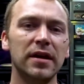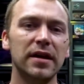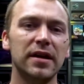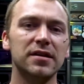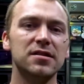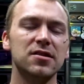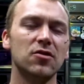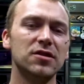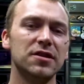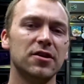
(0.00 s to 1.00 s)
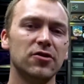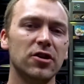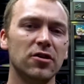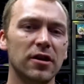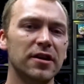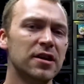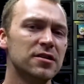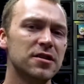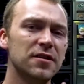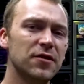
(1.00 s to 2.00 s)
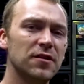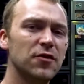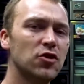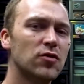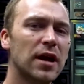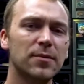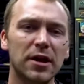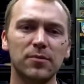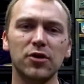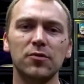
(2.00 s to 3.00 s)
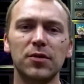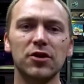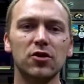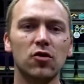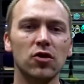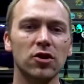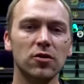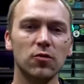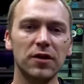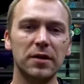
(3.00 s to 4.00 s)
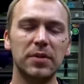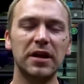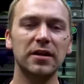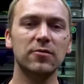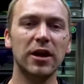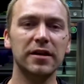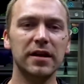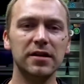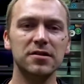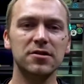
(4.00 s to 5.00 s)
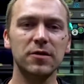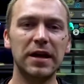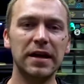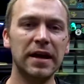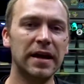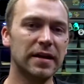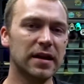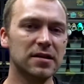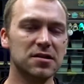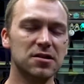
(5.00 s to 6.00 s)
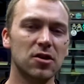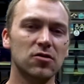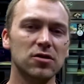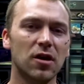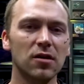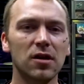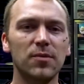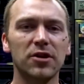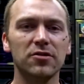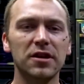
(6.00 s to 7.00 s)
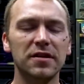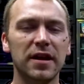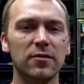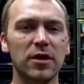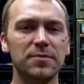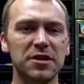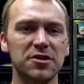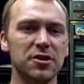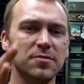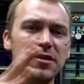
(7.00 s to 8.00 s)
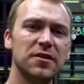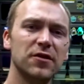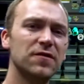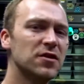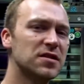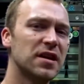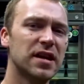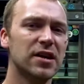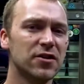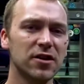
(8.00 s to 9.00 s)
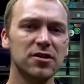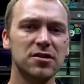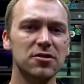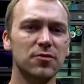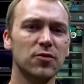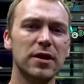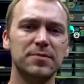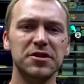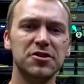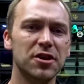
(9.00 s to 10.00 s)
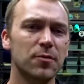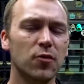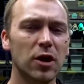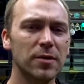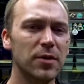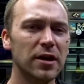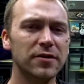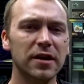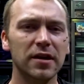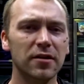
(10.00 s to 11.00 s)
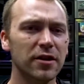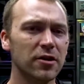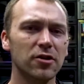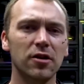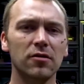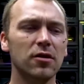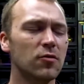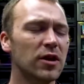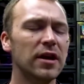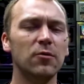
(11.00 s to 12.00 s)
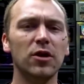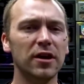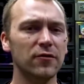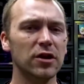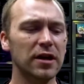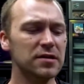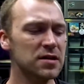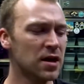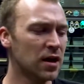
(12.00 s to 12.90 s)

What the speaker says: is soaked in their urine. So even if you grab that poop in the corner, well, they peed right next to it and that's soaked all up underneath that Repti-Chip. So even if you take out a good scoop of Repti-Chip, wipe out that area, or Coco, whatever, guys,